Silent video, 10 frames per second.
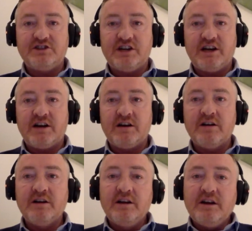to share
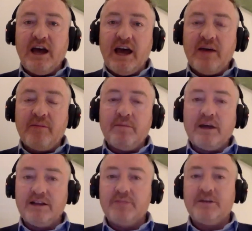
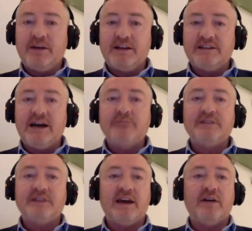a little bit about ADAPT
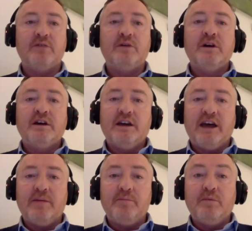and how
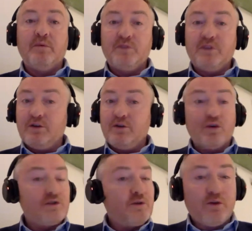
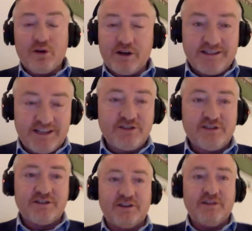ordinary
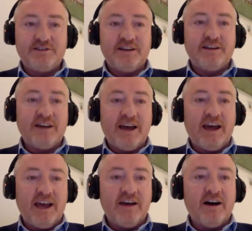organizations are using
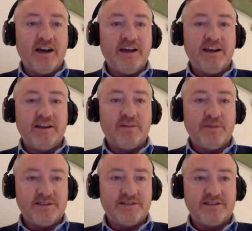AI in their
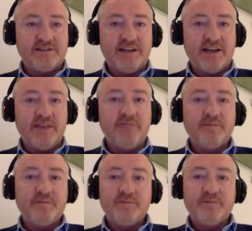businesses today.